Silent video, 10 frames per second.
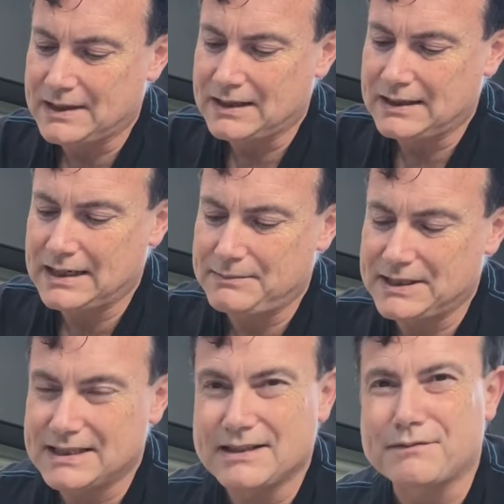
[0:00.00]
Keep
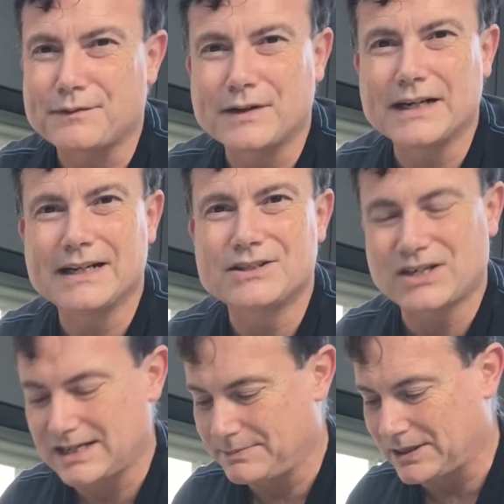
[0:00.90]
this in the fridge,
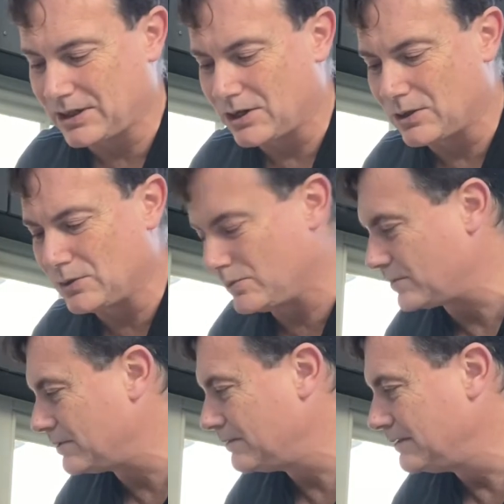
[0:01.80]
keep it cold.
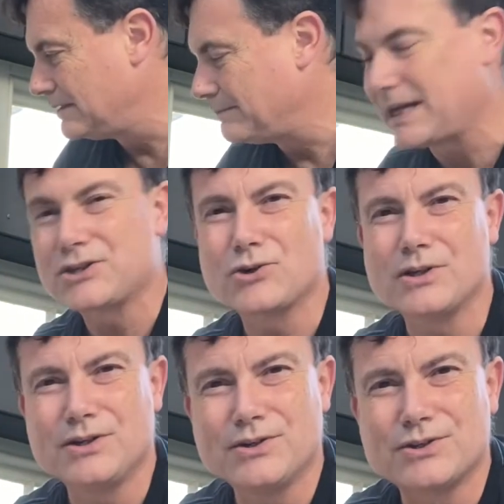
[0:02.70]
Make sure you
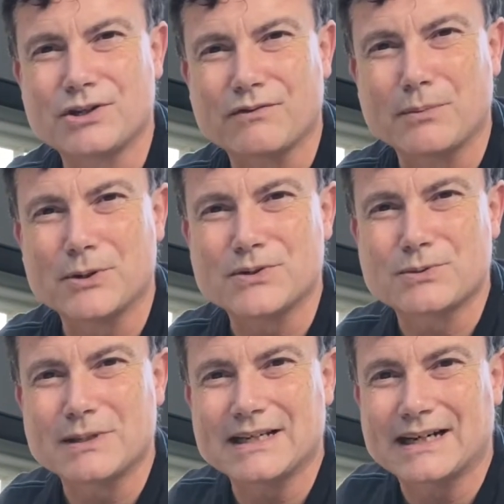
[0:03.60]
use your vermouths
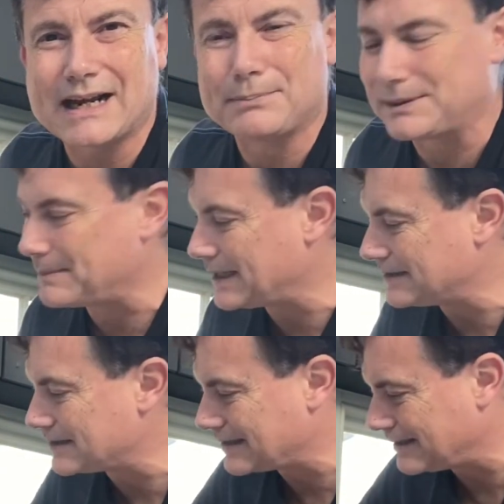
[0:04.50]
within a couple of
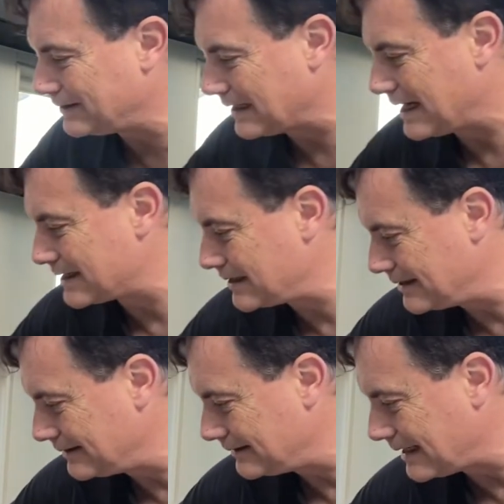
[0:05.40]
months. They don't last
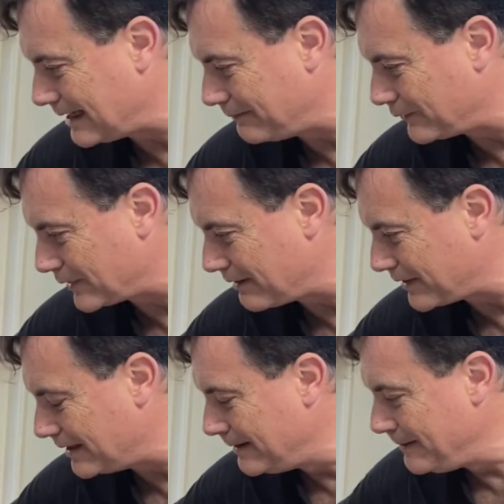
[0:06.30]

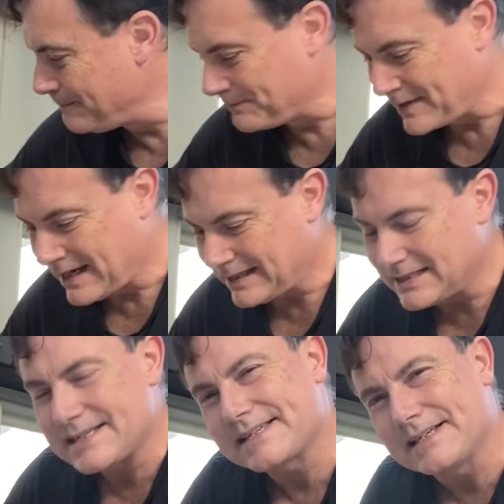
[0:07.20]
forever. And
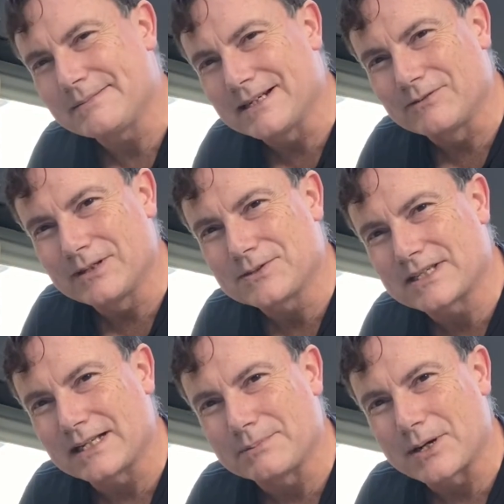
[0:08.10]
this is going to be a real
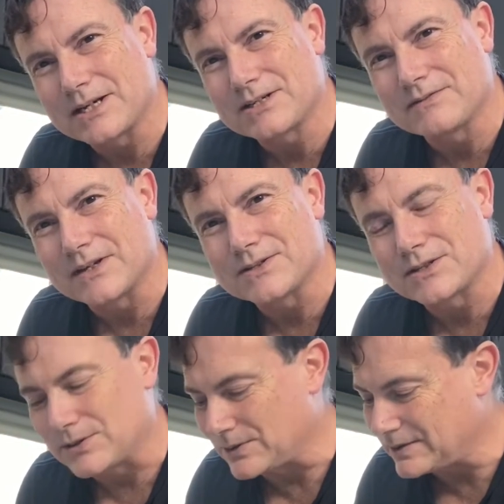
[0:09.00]
celebration of those 2.